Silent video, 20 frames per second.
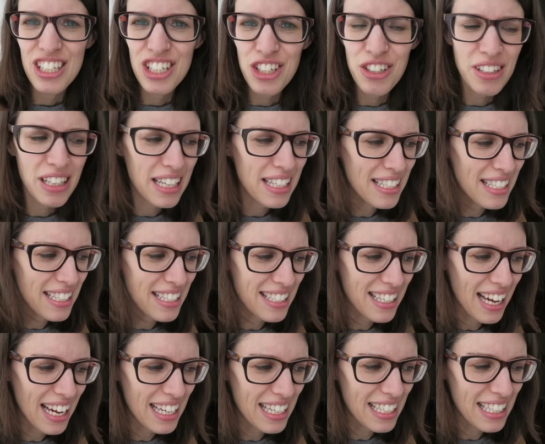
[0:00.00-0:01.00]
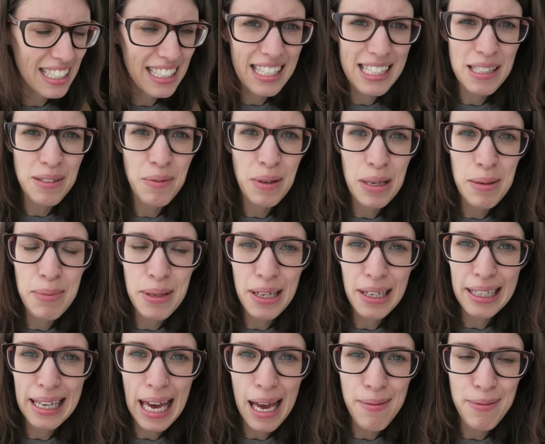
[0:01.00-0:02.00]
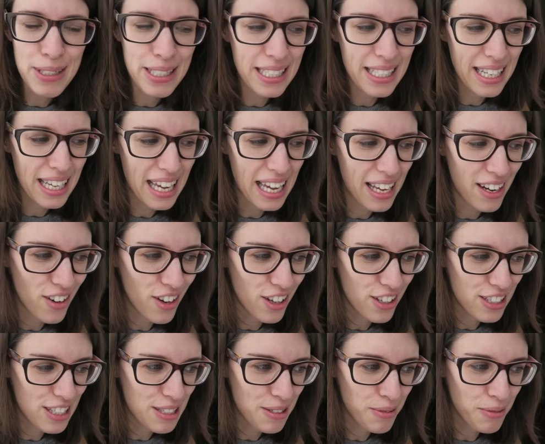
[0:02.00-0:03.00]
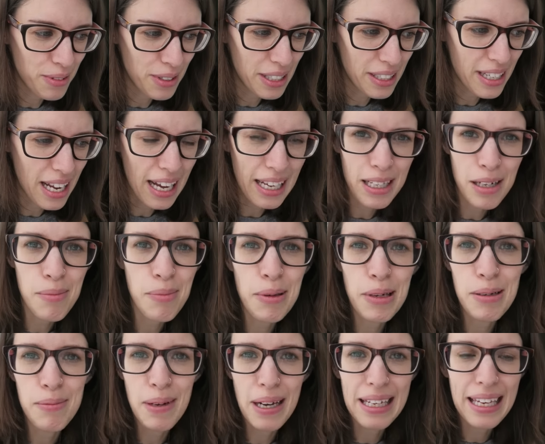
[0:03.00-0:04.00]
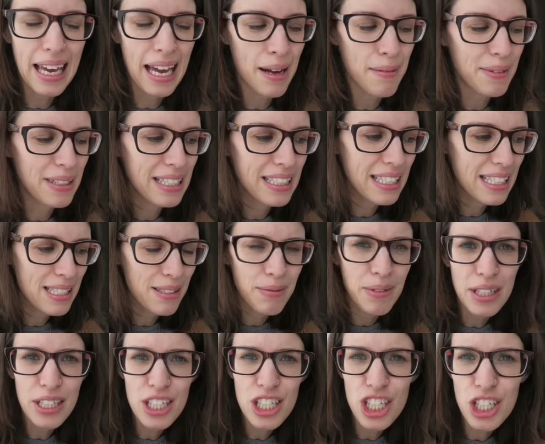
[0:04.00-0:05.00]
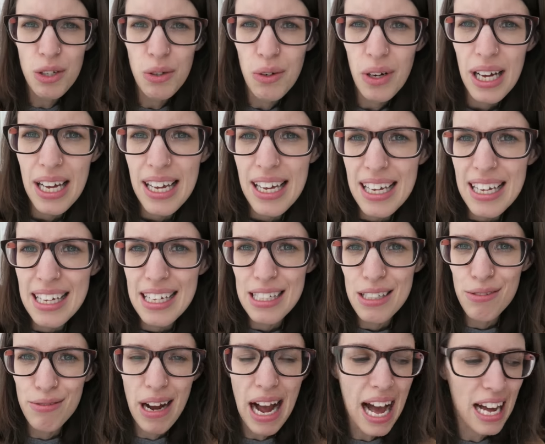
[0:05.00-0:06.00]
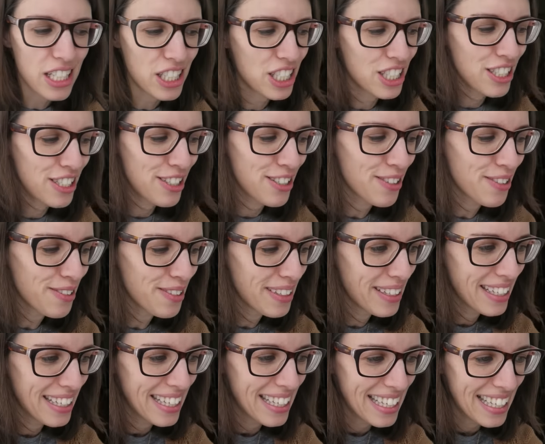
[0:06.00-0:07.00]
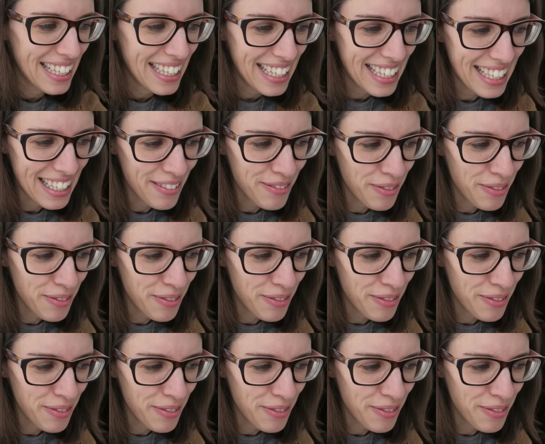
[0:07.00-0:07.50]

Jude has decided he doesn't want to be on camera today at all, so we're not going to put him on camera. He doesn't want to show his rash, so he